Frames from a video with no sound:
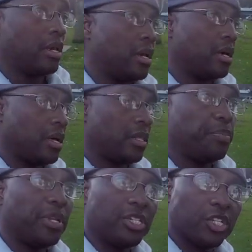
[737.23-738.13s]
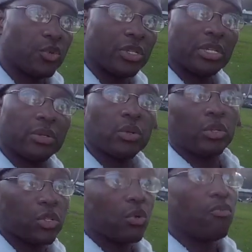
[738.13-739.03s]
The penitentiary, etc., so on and
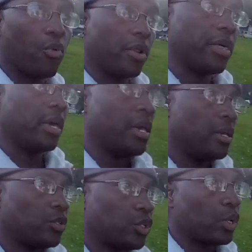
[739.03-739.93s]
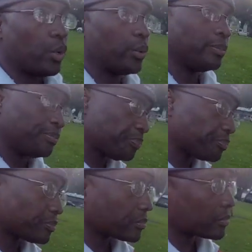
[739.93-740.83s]
so forth. So,
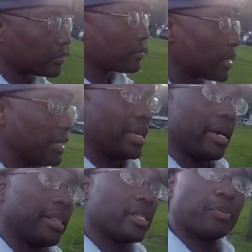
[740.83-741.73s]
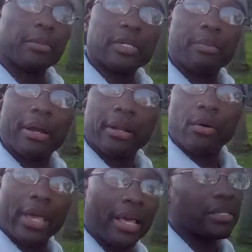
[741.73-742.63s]
yeah, that's pretty much about it.
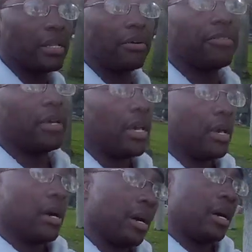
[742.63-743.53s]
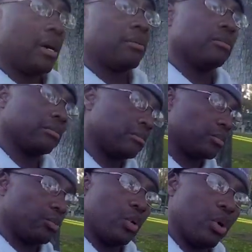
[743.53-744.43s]
Okay, that's enough.
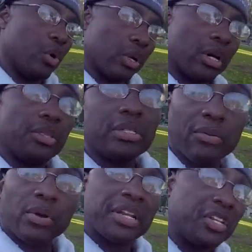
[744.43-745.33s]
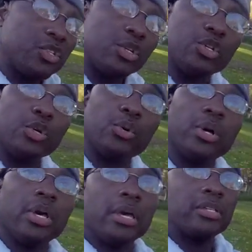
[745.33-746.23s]
We'll go on to other stuff. What I need you to do
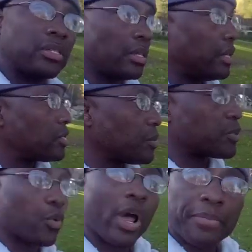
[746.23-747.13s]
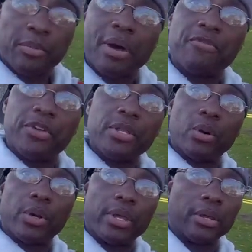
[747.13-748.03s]
is subscribe to my
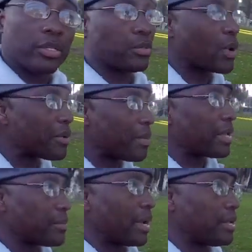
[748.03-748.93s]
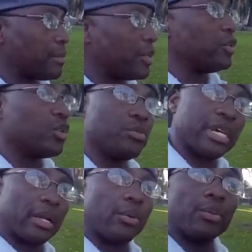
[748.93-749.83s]
video here. Subscribe to my YouTube
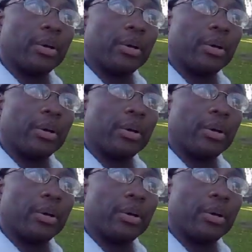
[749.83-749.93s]
channel.